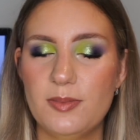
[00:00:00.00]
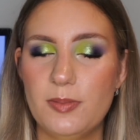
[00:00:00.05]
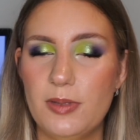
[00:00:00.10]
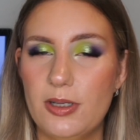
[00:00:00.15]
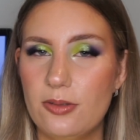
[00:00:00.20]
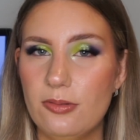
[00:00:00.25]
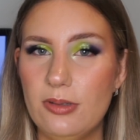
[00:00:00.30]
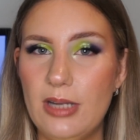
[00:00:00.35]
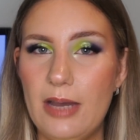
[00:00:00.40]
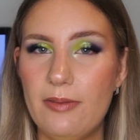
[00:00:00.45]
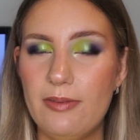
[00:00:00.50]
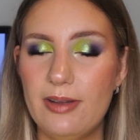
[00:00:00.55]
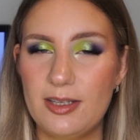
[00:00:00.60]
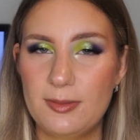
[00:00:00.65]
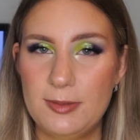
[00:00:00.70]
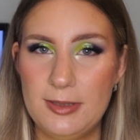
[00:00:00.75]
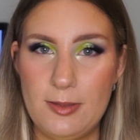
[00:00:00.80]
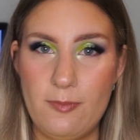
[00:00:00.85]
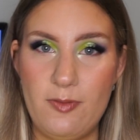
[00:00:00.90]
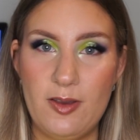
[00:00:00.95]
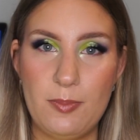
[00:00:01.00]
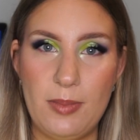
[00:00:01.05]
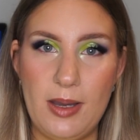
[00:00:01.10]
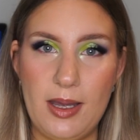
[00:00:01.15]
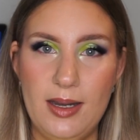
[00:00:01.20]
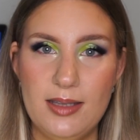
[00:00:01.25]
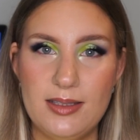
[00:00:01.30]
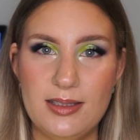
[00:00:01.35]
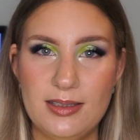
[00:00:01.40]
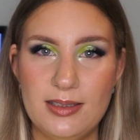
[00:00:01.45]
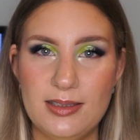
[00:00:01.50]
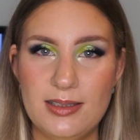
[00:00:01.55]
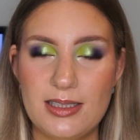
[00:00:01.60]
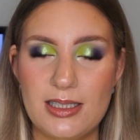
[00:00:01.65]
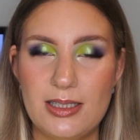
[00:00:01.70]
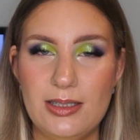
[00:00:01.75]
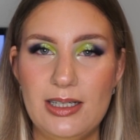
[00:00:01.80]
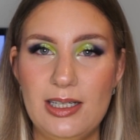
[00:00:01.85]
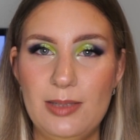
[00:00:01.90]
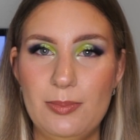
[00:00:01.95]
but I don't have like specific palettes
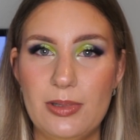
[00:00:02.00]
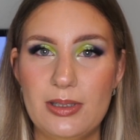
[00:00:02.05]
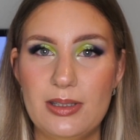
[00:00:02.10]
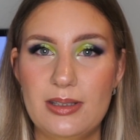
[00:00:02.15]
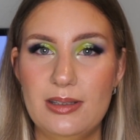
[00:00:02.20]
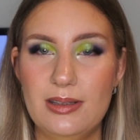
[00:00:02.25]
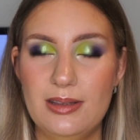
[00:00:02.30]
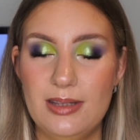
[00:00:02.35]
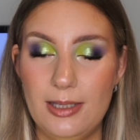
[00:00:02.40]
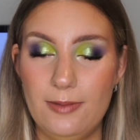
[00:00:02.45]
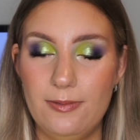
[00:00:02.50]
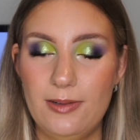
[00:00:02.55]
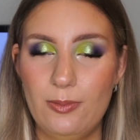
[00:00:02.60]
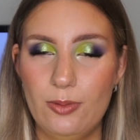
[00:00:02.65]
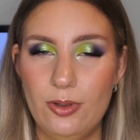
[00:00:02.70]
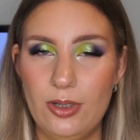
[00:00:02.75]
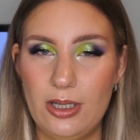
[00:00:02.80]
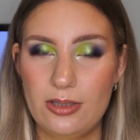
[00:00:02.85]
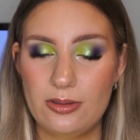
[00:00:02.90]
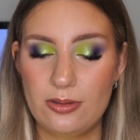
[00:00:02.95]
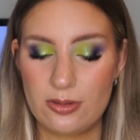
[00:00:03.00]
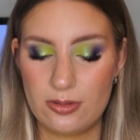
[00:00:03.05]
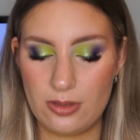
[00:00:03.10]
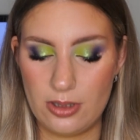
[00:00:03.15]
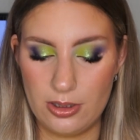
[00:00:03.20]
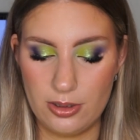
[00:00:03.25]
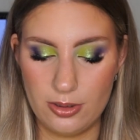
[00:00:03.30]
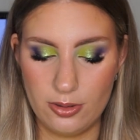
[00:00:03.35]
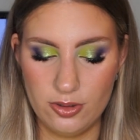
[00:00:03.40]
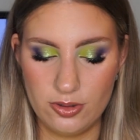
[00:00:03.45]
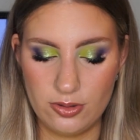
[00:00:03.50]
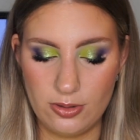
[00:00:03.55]
necessarily, but definitely would like to try those.